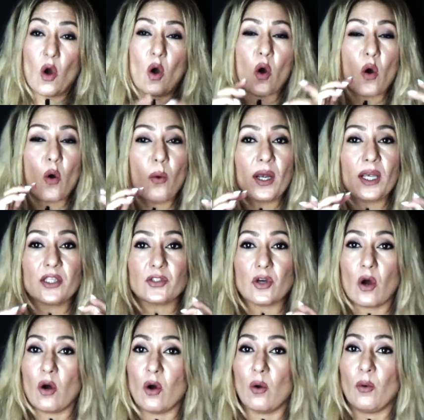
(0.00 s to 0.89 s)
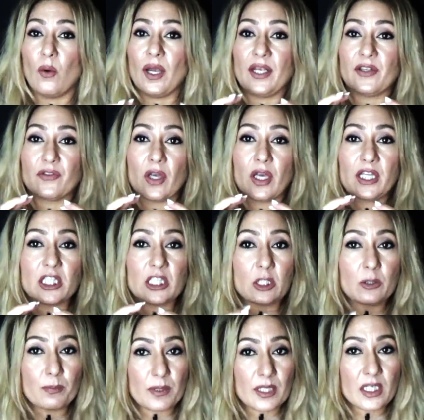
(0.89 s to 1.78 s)
Always, always
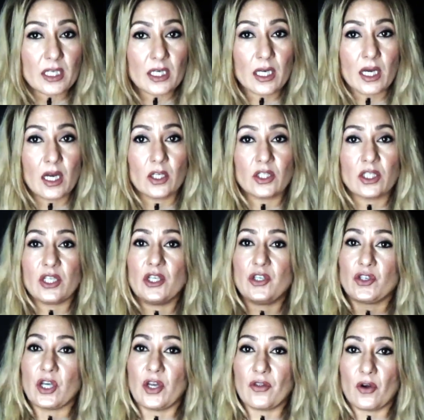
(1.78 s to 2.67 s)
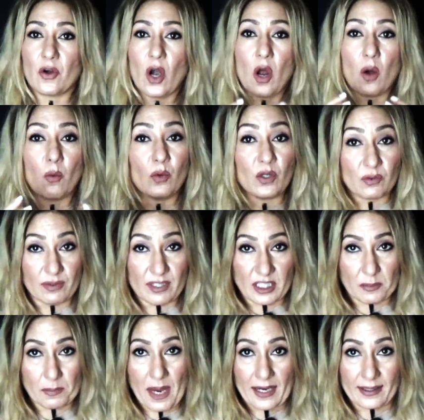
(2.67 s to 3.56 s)
speak to each other with
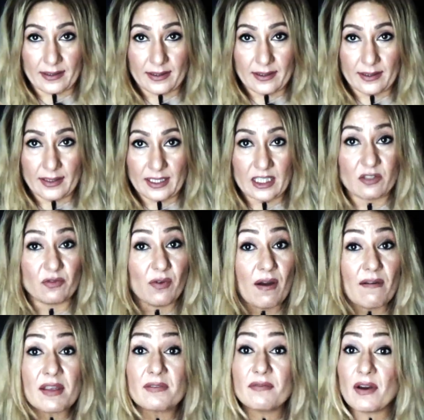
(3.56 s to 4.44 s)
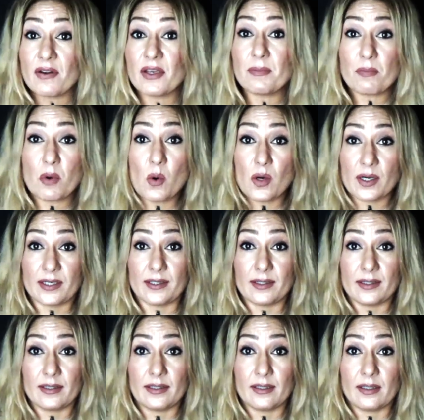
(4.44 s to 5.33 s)
respect. It's very, very important.
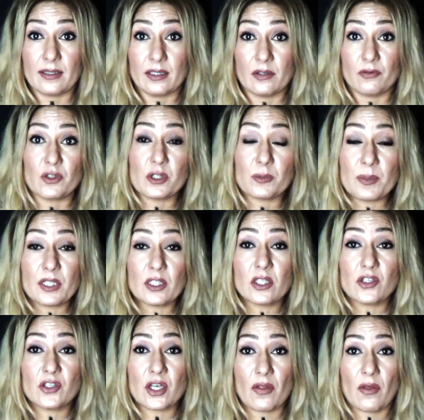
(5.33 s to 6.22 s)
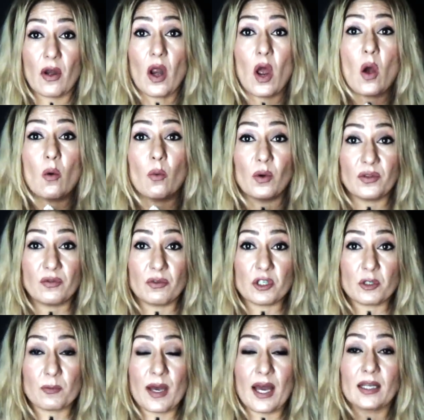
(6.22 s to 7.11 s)
Speak to each other with
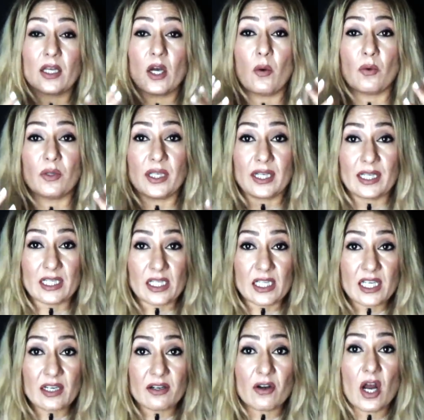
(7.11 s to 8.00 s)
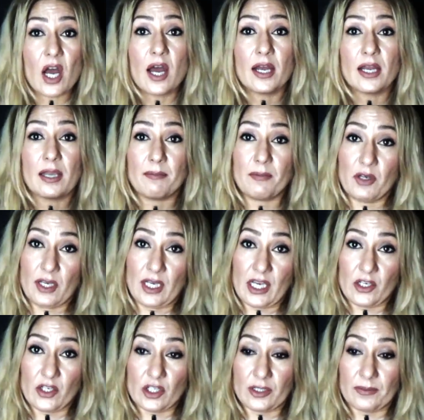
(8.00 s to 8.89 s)
respect, with a clear
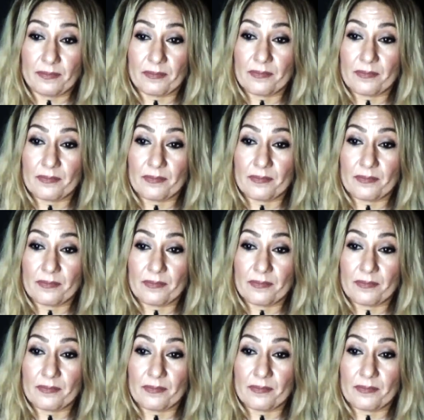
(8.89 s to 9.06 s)
communication.